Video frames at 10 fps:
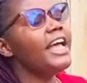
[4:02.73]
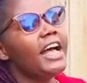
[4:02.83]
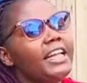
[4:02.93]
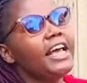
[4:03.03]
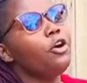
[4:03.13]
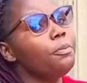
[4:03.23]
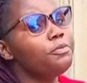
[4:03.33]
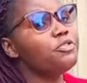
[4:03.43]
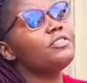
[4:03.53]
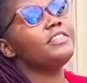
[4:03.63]
and I hope
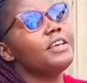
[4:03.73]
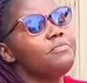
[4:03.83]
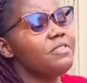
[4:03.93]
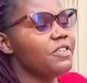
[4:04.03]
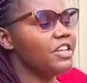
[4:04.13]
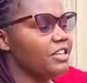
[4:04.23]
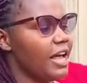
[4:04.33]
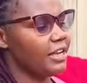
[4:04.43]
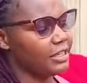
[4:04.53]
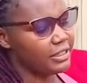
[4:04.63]
to use them even in the
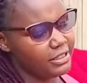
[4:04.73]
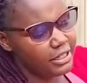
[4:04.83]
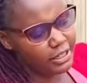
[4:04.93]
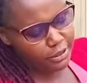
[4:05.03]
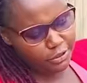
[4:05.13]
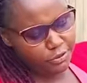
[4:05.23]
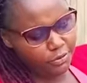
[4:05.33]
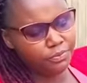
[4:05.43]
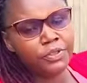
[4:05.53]
next generation.